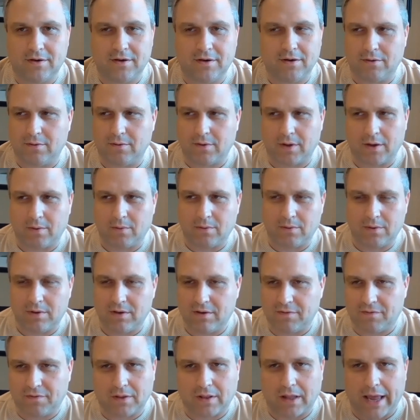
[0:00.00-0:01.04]
like
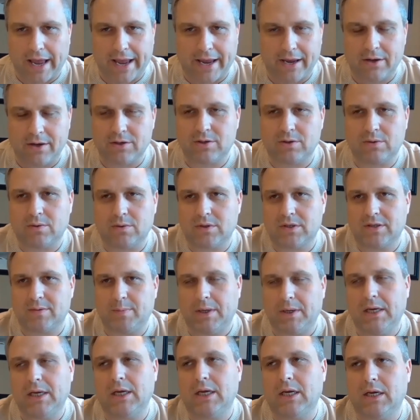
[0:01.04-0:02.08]
different language you were
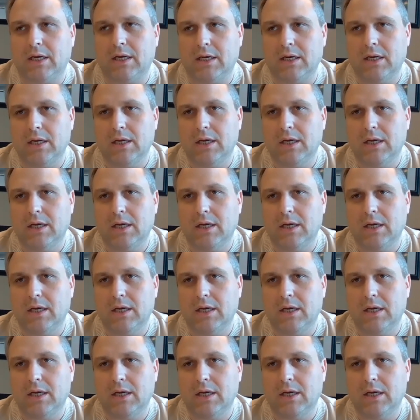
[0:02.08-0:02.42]
speaking